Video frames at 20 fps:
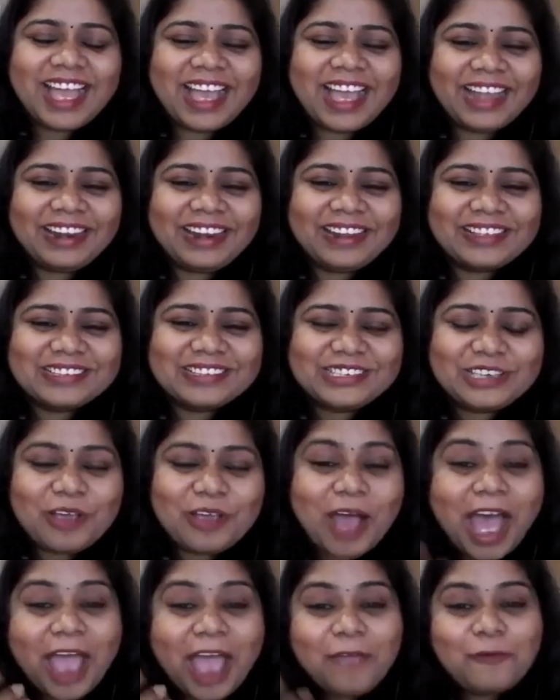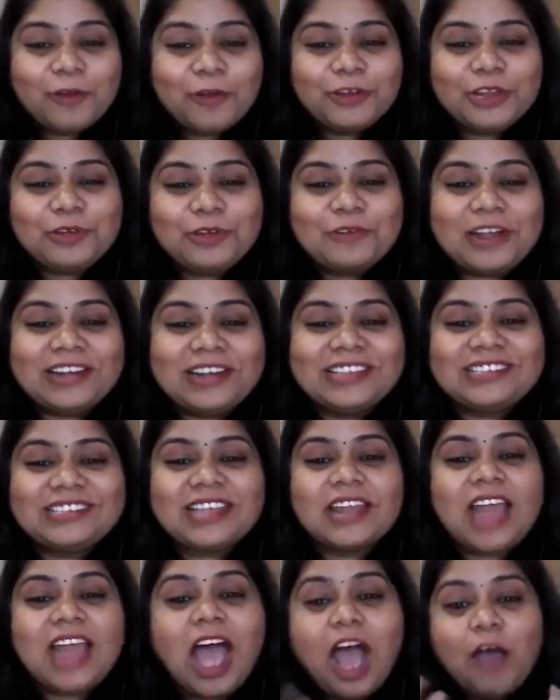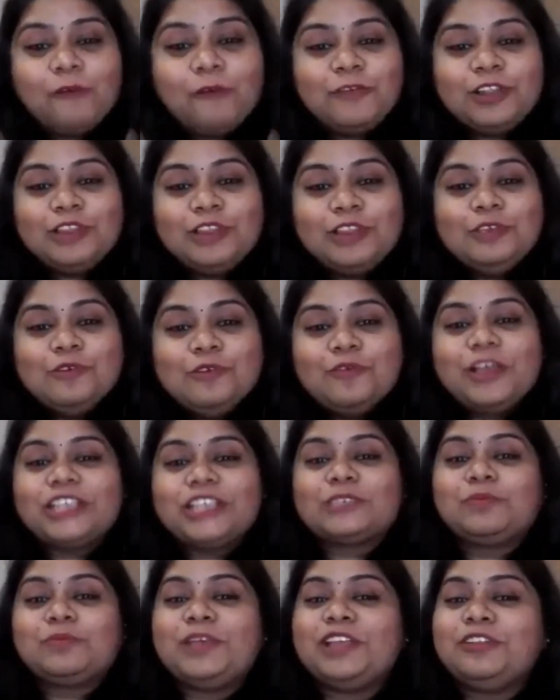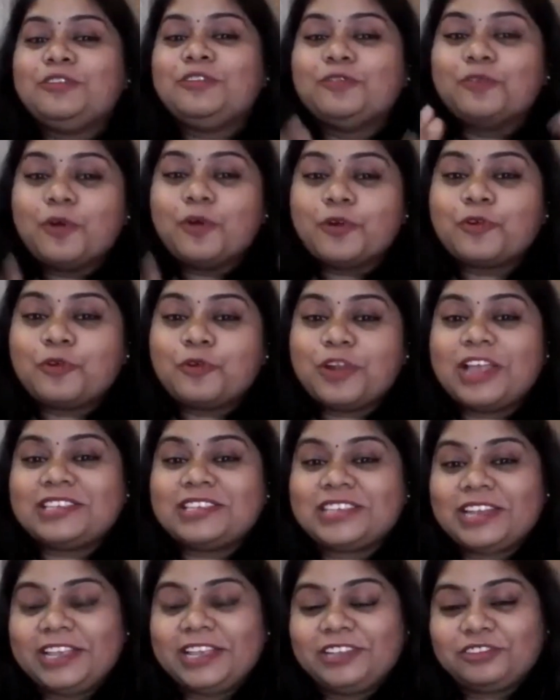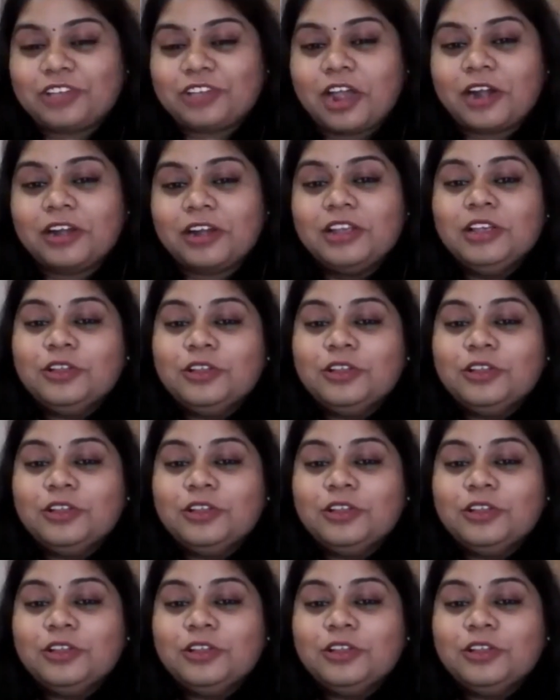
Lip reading: And so I wanted to understand, how will you explain your role as an HR